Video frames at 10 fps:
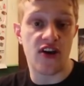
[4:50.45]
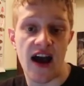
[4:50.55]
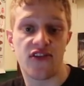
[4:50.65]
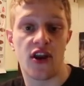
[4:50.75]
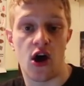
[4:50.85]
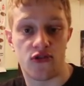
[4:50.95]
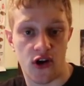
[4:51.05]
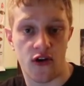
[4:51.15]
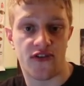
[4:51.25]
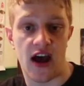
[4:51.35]
If you guys don't know,
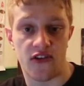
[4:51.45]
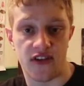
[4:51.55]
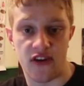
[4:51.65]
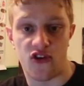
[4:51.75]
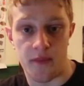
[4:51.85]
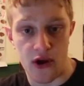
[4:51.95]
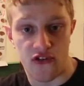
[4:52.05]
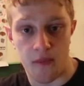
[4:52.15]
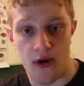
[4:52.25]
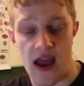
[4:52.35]
Turnstile is a
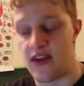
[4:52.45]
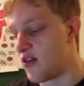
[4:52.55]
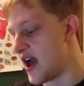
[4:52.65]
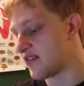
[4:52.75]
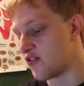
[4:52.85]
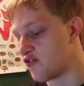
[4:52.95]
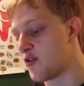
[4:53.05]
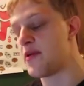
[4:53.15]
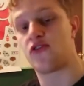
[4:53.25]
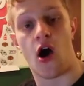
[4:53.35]
distribution brand that like
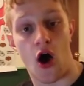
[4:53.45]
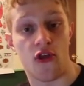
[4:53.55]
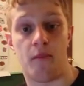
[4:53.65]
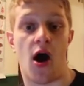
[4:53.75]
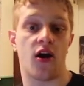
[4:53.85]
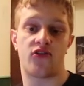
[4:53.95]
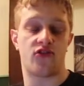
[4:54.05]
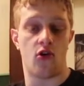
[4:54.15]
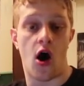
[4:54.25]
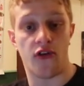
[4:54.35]
distributes all the
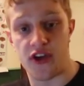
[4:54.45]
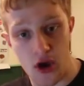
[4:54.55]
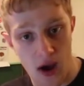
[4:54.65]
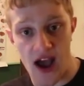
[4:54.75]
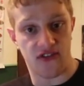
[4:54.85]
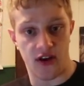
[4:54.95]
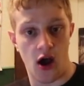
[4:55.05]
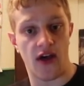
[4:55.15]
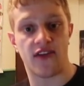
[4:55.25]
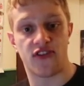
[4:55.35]
parts to all the US and
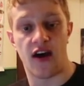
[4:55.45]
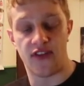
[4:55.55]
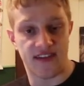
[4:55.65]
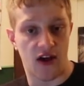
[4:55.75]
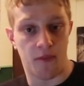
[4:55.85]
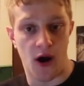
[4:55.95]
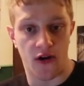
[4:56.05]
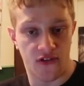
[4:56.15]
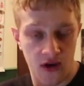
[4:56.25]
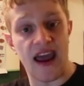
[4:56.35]
all that stuff. That's how the
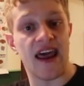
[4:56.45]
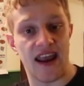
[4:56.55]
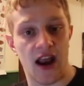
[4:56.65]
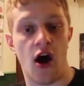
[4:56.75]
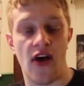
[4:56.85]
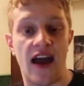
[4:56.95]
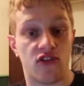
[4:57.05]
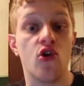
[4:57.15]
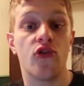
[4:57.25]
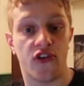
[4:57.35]
parts get in and all
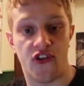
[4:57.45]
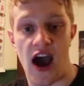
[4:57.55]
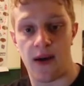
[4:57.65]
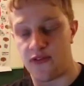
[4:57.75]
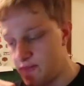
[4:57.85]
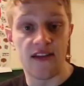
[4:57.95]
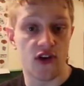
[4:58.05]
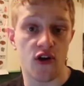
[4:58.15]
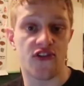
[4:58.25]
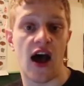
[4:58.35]
that to the shops. And
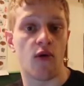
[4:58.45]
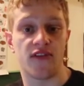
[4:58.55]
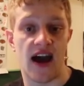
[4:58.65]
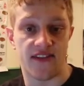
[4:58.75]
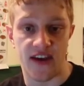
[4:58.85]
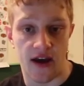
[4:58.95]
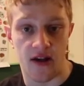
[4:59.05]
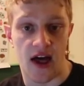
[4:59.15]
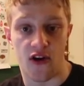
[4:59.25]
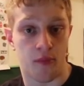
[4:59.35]
Turnstile was not selling
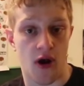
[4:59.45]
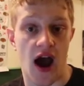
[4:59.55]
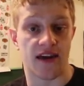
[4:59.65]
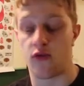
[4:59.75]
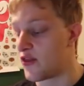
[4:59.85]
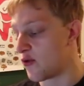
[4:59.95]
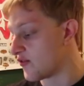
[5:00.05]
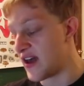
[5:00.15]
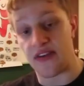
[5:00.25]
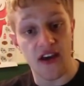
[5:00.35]
a lot of their product, whether it
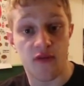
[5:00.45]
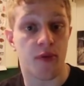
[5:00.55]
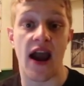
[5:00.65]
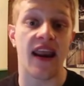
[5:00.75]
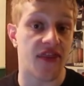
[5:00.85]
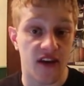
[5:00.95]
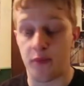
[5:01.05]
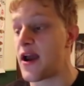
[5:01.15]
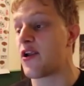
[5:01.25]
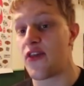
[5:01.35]
was like this brand, this
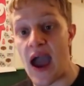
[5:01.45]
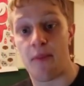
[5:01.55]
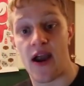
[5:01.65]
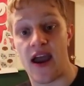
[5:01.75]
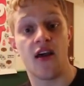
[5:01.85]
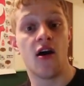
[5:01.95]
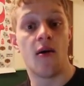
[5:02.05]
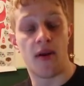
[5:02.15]
brand, or that brand.